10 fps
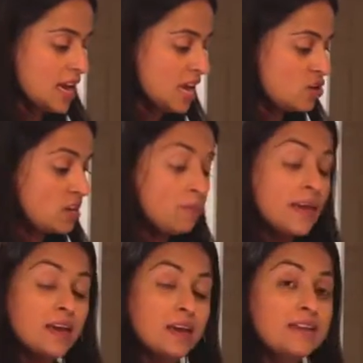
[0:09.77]
You can
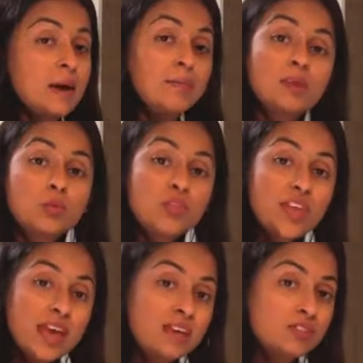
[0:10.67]
make nut milk with
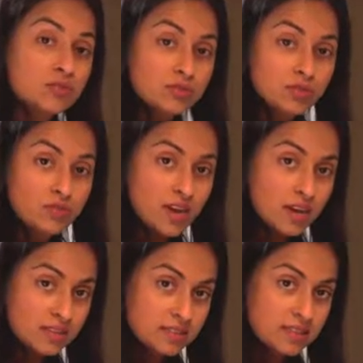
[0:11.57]
any sorts of
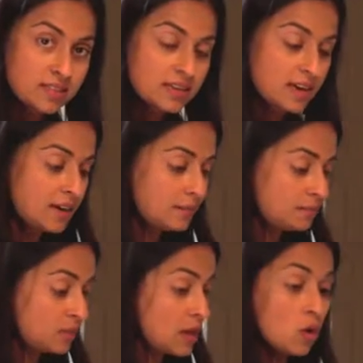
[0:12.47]
nuts
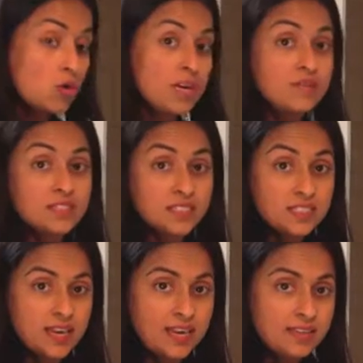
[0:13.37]
or even
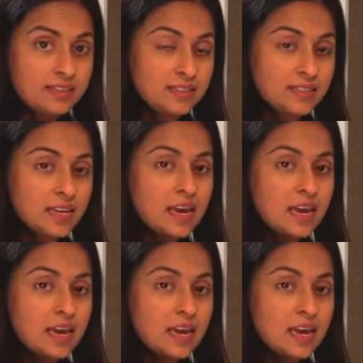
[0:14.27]
seeds.